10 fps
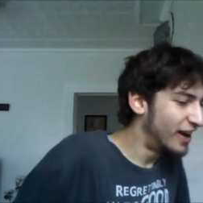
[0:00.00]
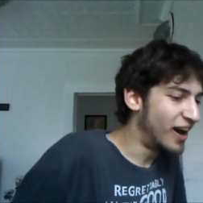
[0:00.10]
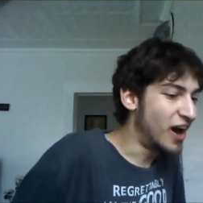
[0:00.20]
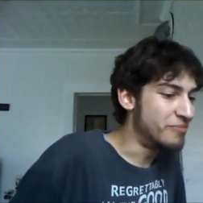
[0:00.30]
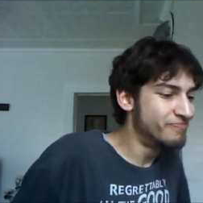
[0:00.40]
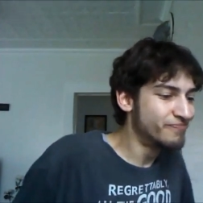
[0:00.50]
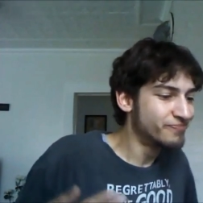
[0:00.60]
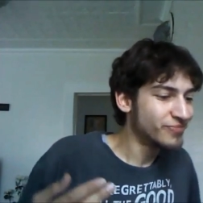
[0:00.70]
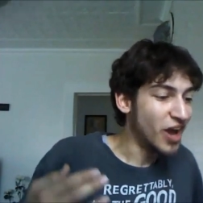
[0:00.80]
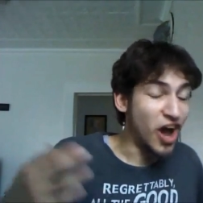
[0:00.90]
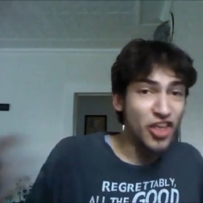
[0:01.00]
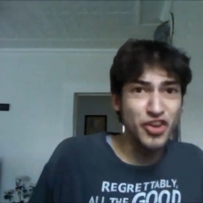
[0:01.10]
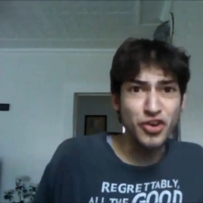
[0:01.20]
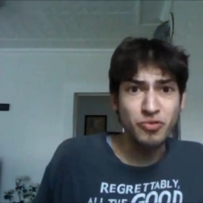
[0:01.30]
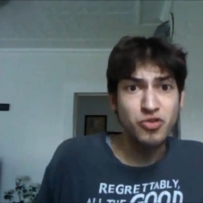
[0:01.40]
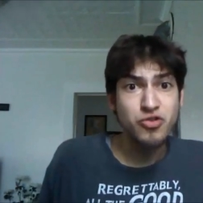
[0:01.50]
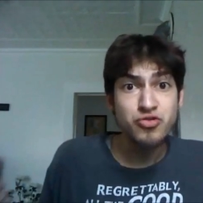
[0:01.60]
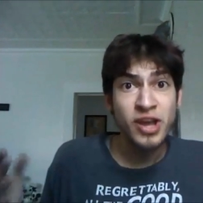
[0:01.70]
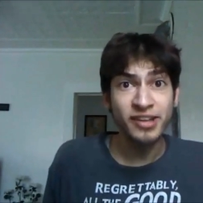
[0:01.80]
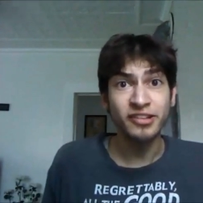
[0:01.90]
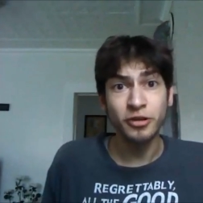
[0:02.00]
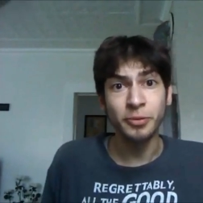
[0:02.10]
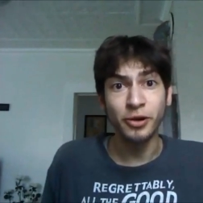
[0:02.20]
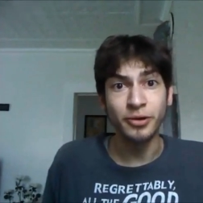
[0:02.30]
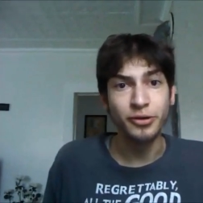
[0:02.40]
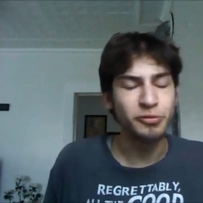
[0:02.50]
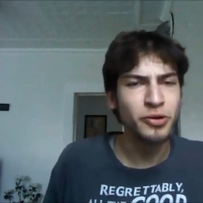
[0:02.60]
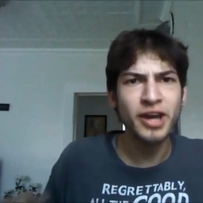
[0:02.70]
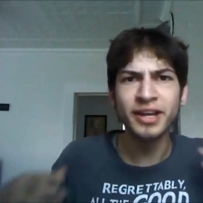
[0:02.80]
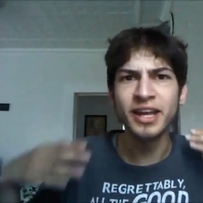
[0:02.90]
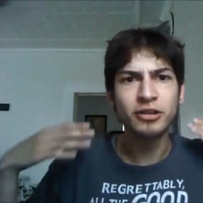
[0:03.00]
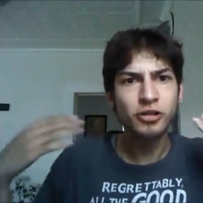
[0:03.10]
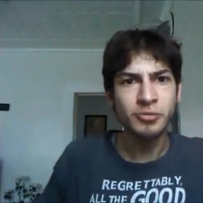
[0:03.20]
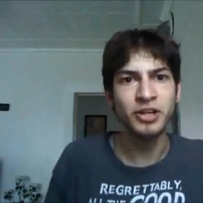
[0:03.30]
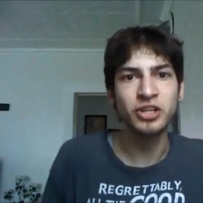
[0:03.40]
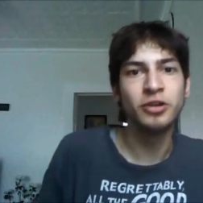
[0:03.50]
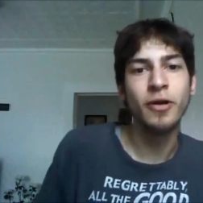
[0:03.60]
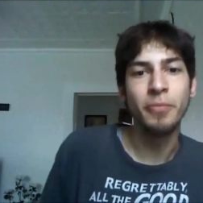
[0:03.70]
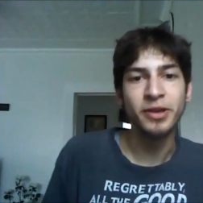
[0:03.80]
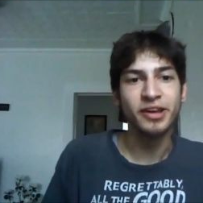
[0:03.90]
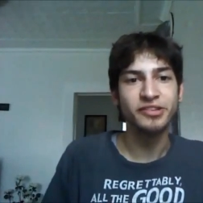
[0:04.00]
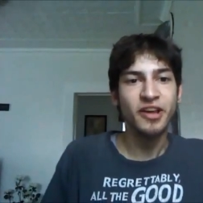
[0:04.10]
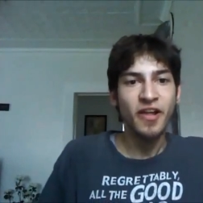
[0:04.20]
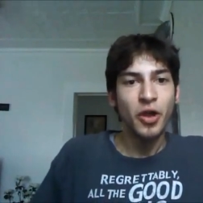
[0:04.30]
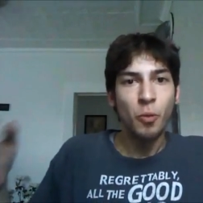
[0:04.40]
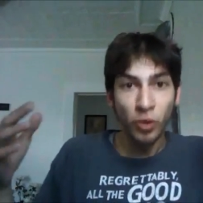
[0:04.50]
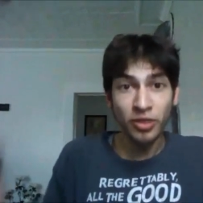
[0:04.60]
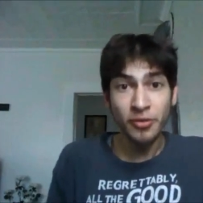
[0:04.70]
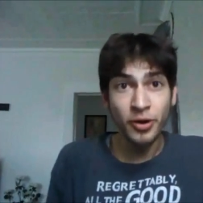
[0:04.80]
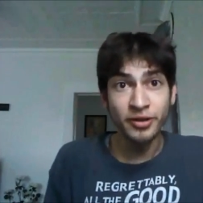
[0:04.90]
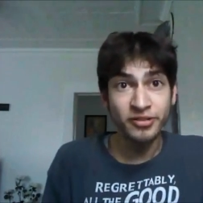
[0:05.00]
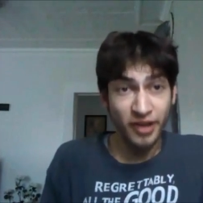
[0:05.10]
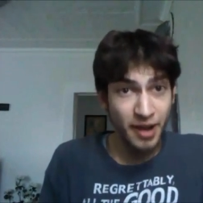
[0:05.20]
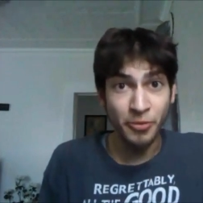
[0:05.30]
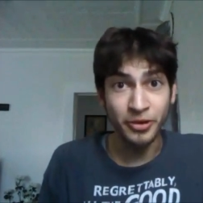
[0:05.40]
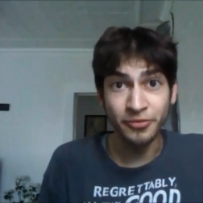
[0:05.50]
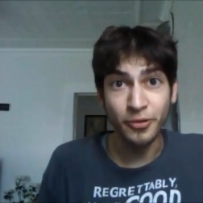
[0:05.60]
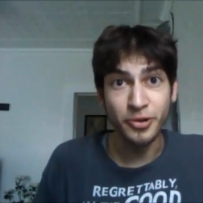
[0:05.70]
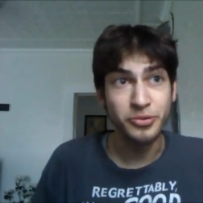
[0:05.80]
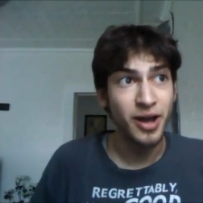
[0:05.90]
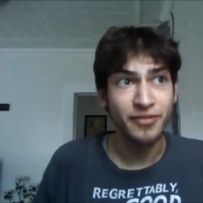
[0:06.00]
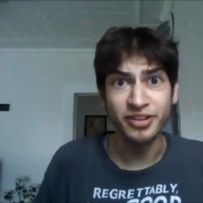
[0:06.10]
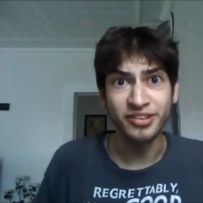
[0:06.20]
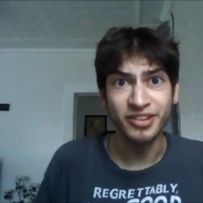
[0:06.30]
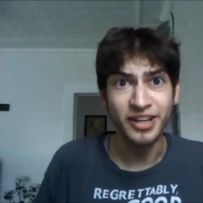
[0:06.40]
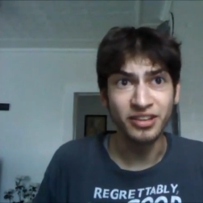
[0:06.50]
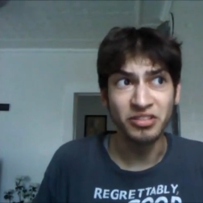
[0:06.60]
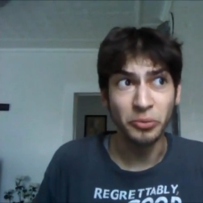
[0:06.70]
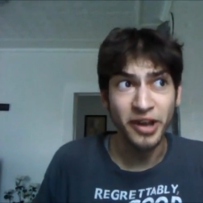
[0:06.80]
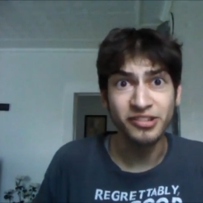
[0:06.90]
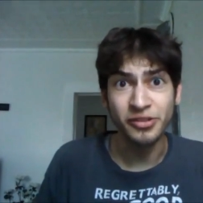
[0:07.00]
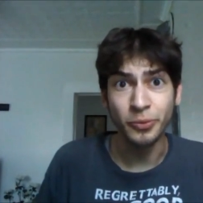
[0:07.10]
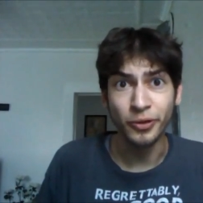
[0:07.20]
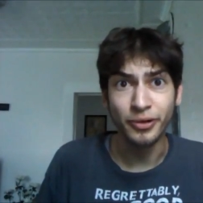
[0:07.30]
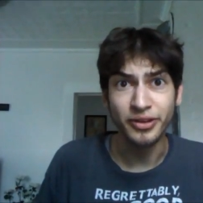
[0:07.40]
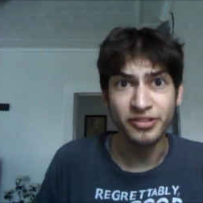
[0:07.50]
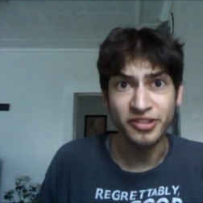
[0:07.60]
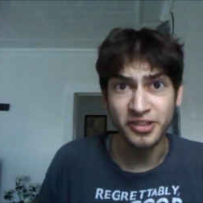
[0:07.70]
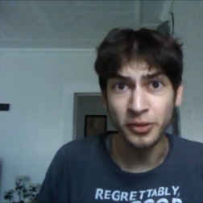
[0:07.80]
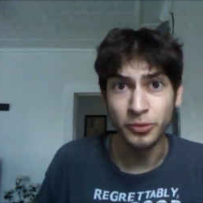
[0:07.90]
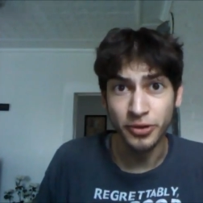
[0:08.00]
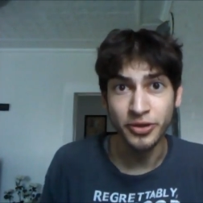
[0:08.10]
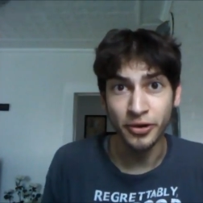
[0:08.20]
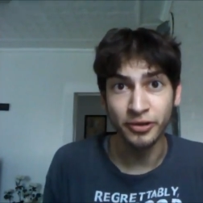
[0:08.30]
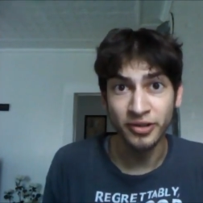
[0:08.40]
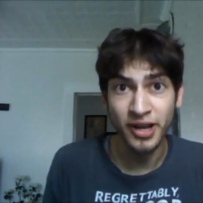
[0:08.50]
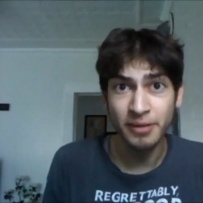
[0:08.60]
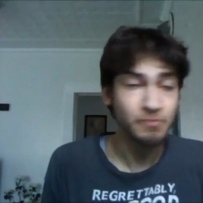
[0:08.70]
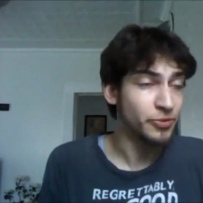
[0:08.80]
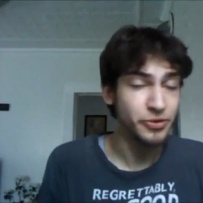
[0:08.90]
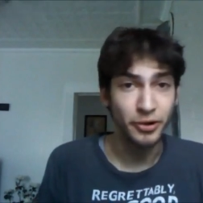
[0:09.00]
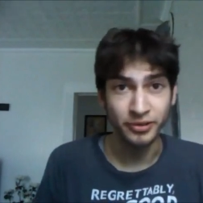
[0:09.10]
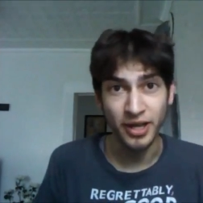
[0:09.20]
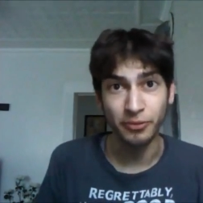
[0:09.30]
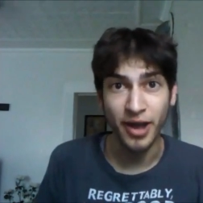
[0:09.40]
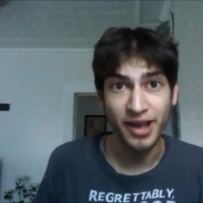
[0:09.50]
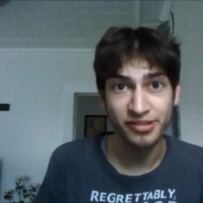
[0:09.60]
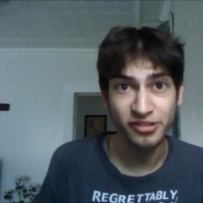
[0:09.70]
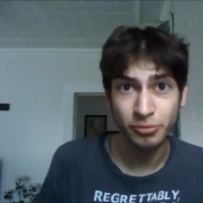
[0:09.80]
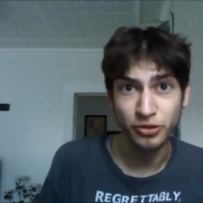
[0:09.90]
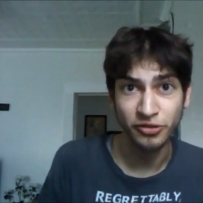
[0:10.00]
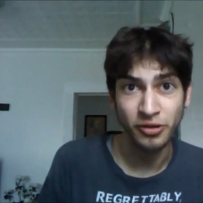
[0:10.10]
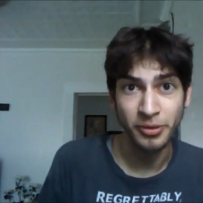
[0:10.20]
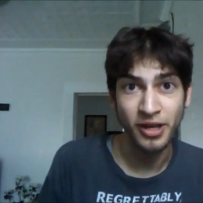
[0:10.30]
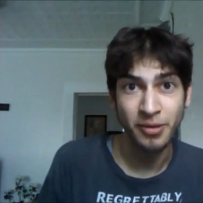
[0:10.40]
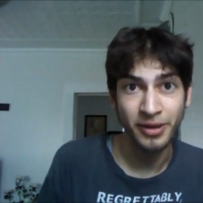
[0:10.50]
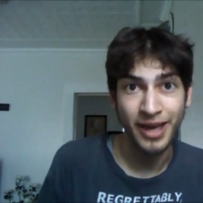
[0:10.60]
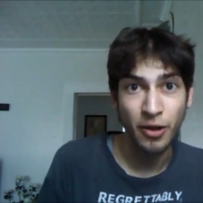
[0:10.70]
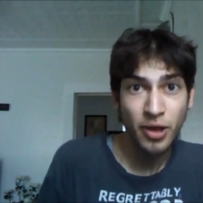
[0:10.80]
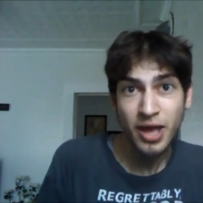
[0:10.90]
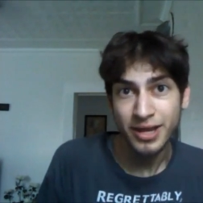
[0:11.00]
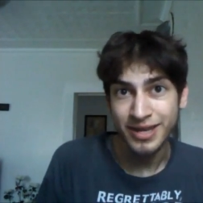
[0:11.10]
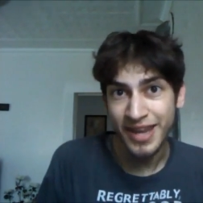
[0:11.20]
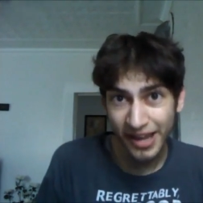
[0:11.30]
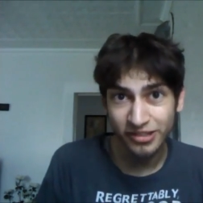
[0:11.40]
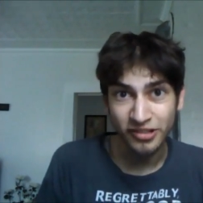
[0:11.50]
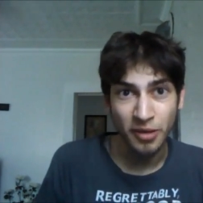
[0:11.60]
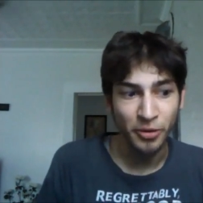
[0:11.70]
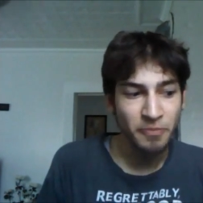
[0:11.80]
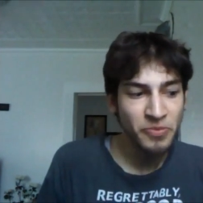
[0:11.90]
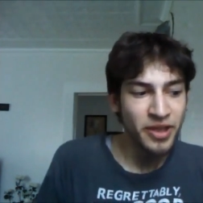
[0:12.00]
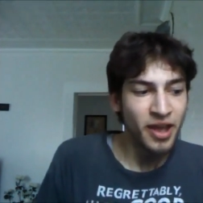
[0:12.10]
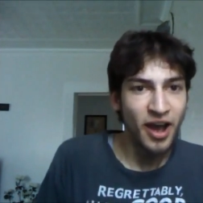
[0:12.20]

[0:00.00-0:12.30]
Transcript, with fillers: Um, other crazy superhero news. We're not going to get too much into it because one of the ones I'm looking forward to, obviously, like the rest of the world, is the sequel to The Dark Knight, The Dark Knight Rises, which is going to be coming out next summer.